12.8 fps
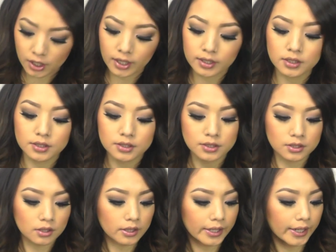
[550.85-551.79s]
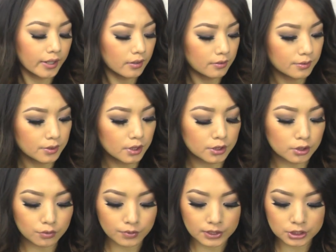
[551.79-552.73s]
Chocolate Soleil, the
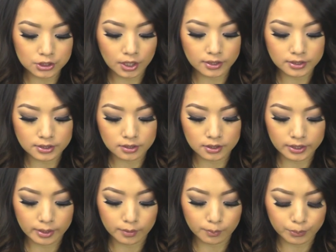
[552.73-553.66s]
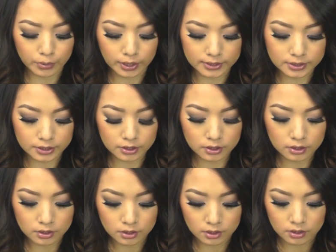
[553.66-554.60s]
Too Faced Chocolate Soleil bronzer
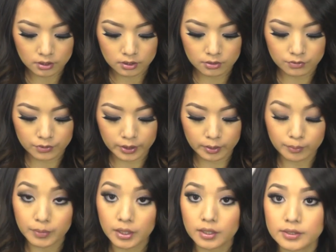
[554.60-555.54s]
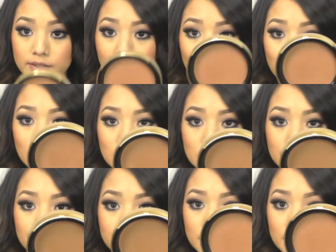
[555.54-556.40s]
from Nyime's.